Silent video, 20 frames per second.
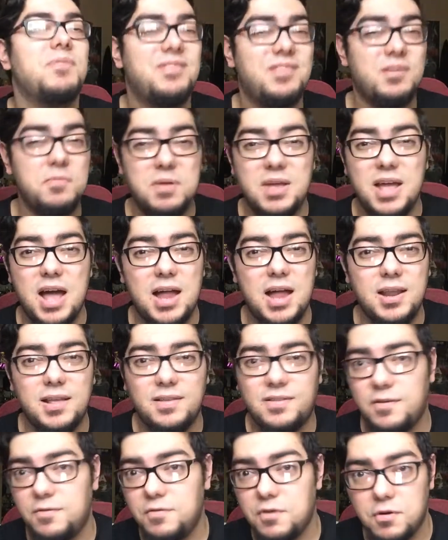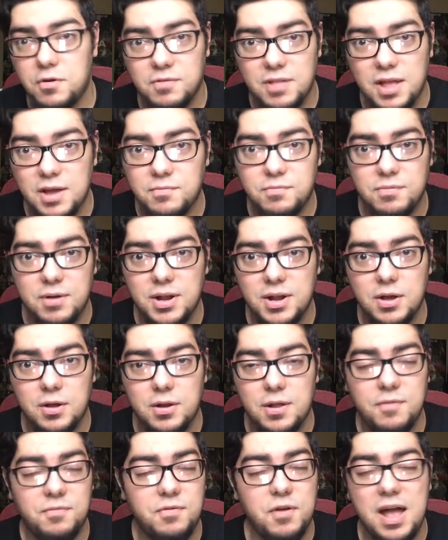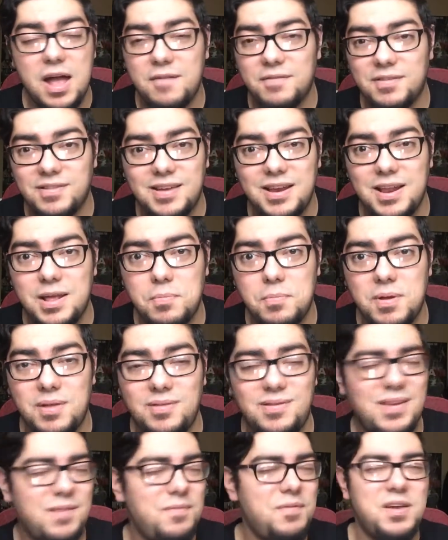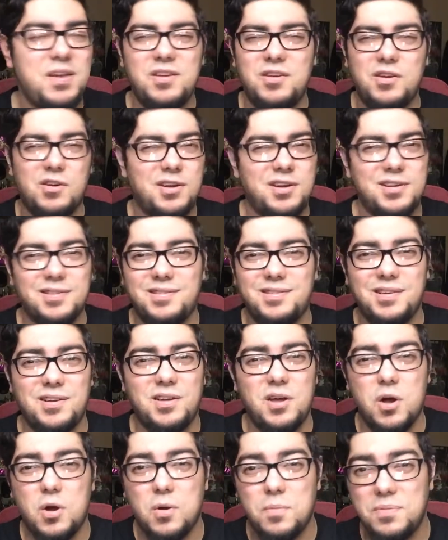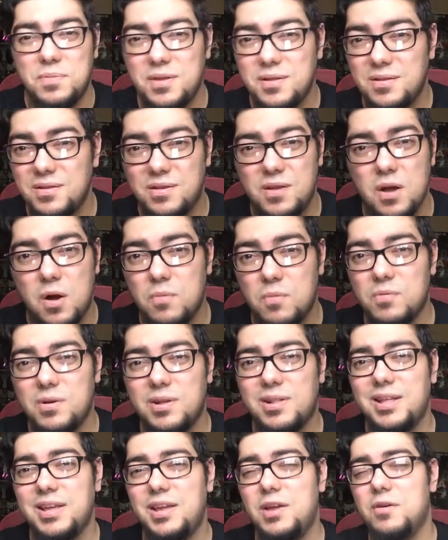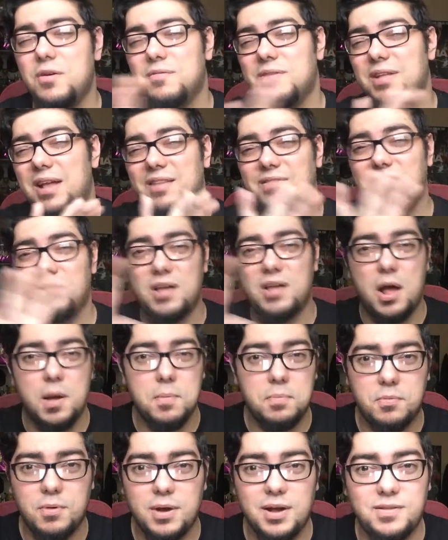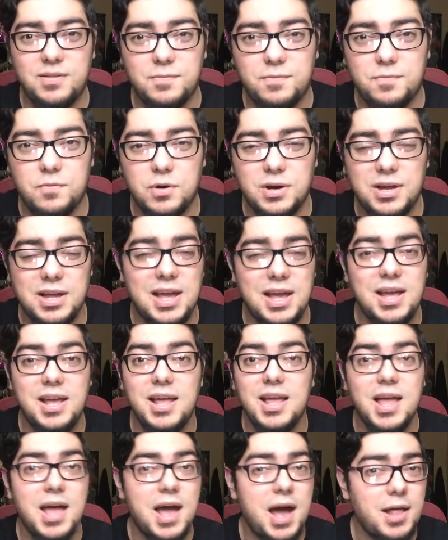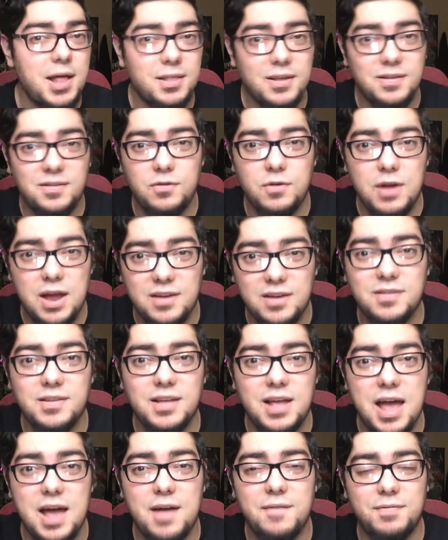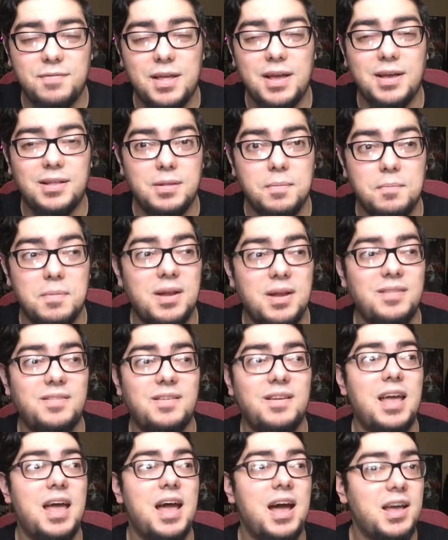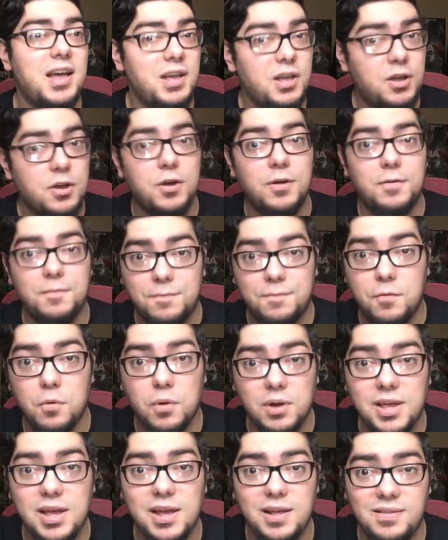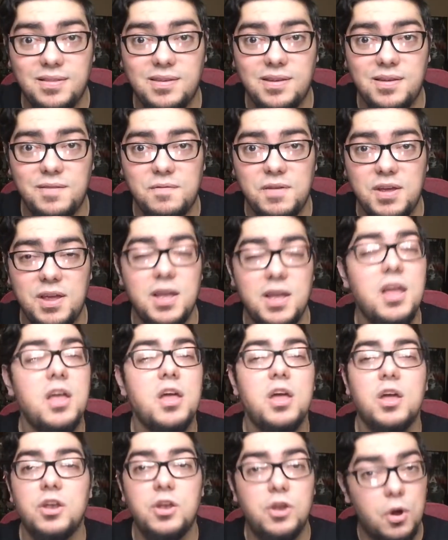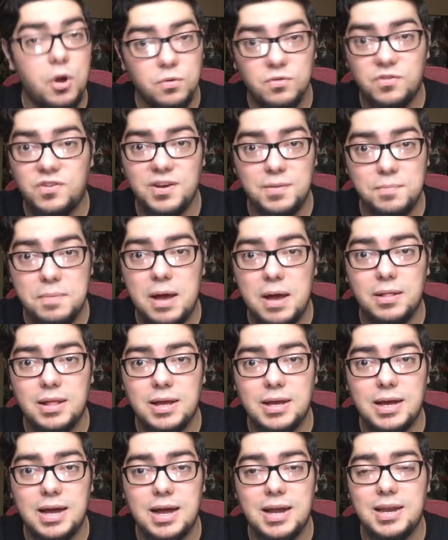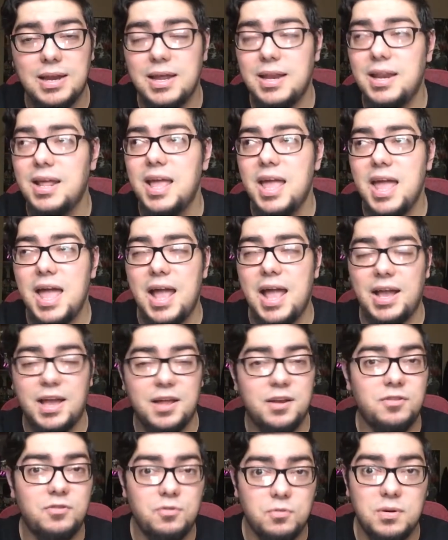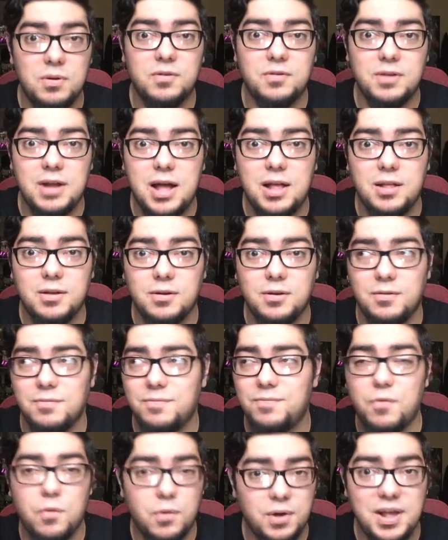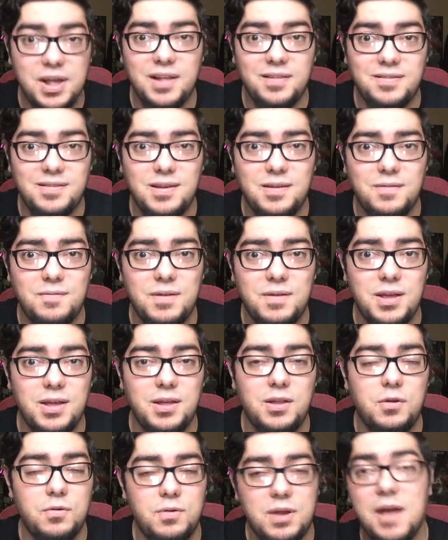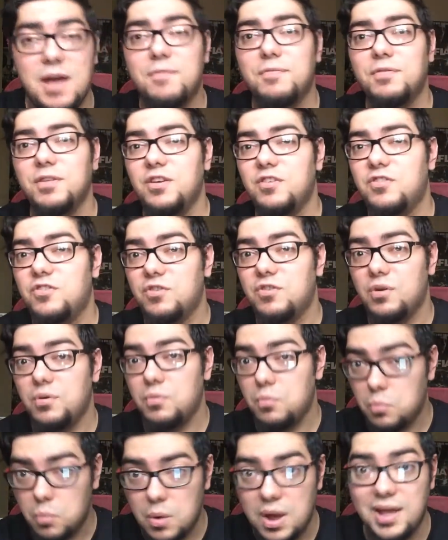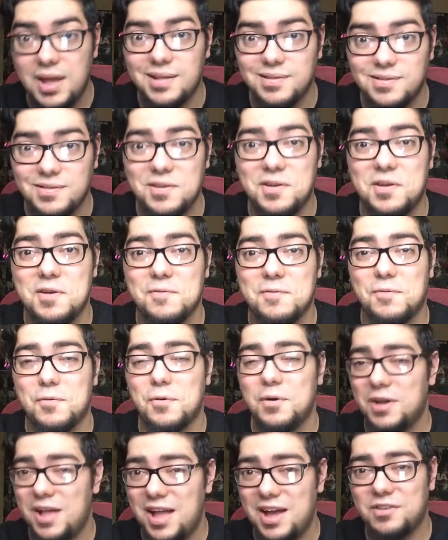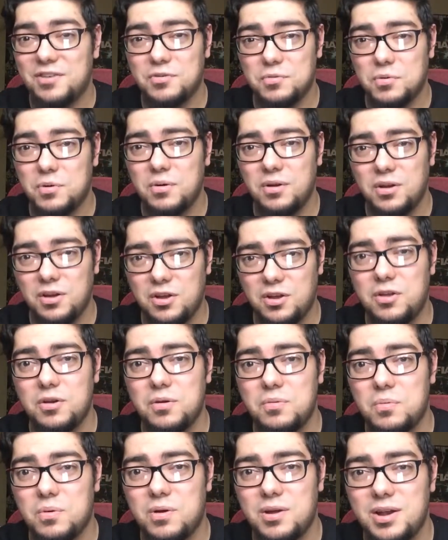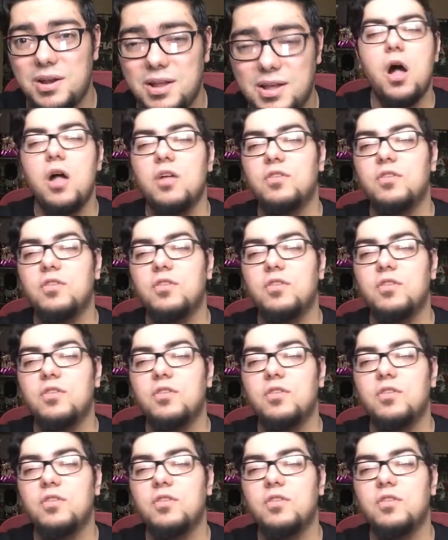To be honest, if you're like if you have a 1080p TV, you're good to go. You don't really have to upgrade to 4K unless you actually have like the money to get a good 4K TV. Don't cheap out like I did and get a $200 4K TV. You definitely should wait until you can afford an actual good one.